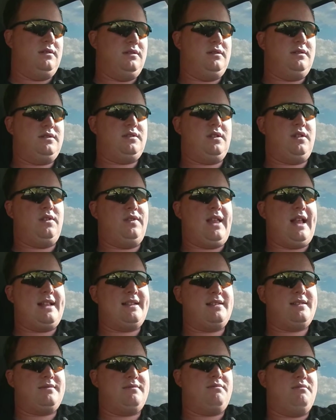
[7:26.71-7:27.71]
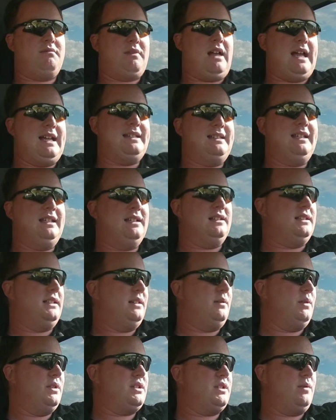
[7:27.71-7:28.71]
So that's ideally
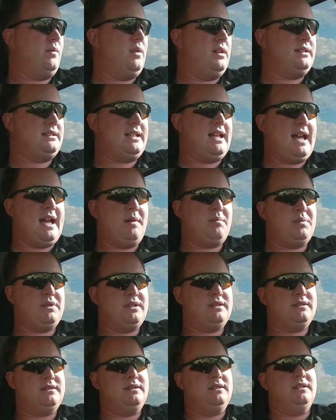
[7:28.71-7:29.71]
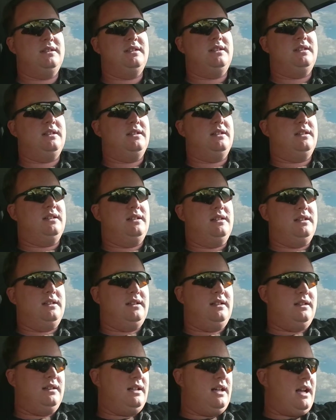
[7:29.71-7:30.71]
what you want to happen.
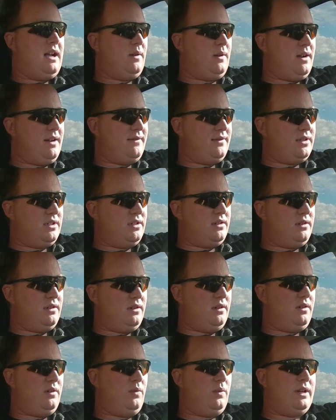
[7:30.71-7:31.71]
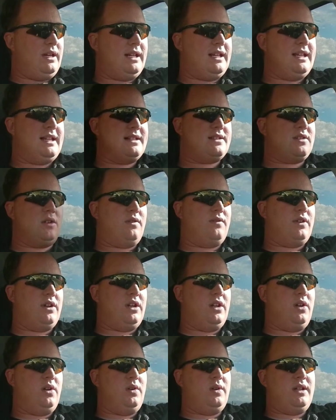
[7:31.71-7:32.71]
However, when it gets
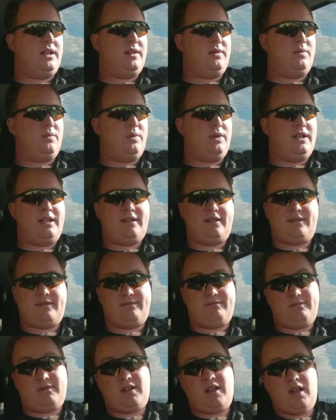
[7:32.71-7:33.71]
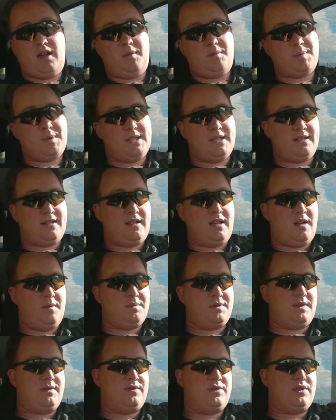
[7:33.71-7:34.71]
overloaded with cups and
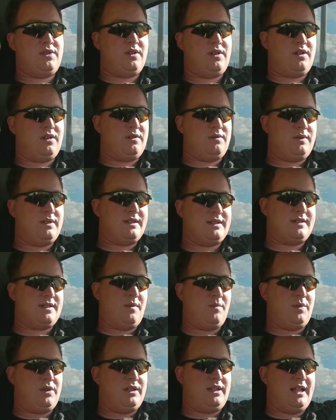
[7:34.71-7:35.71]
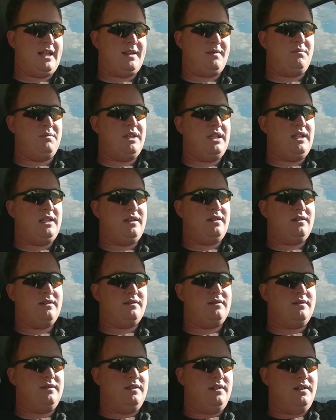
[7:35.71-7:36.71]
cups of sugar with someone like me, or
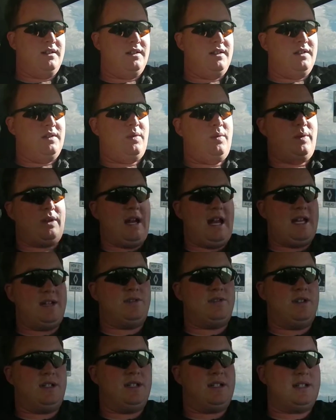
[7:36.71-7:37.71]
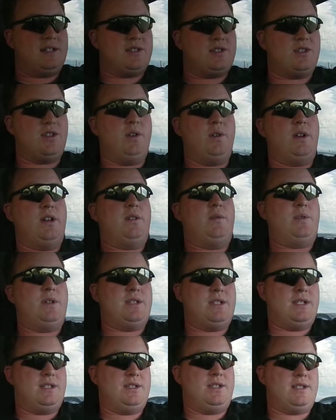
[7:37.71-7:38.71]
when I drink a soda,
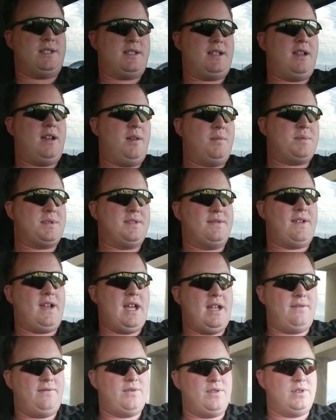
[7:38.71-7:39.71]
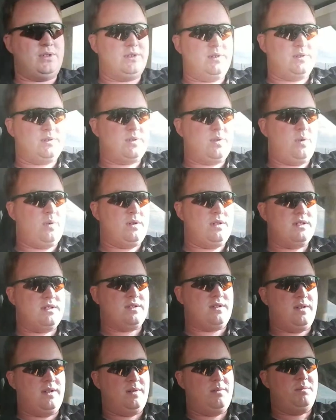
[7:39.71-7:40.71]
which is just cups of high fructose corn
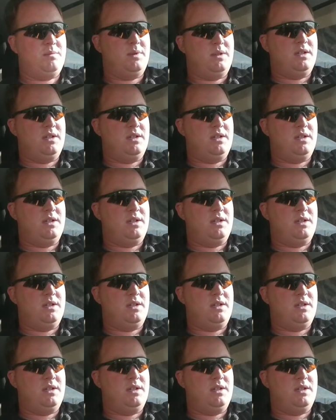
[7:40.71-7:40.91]
syrup,